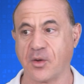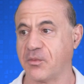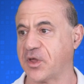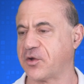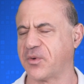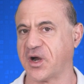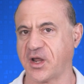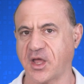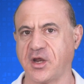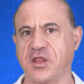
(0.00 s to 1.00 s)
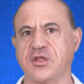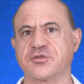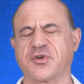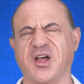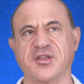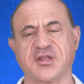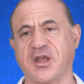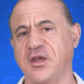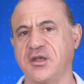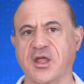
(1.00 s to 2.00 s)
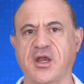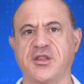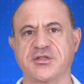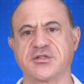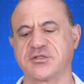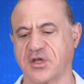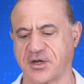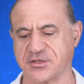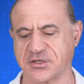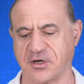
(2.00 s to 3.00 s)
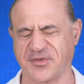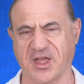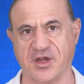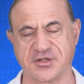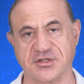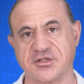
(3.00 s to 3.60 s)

whether we're in any of these roles, and none of this is taught in certifications.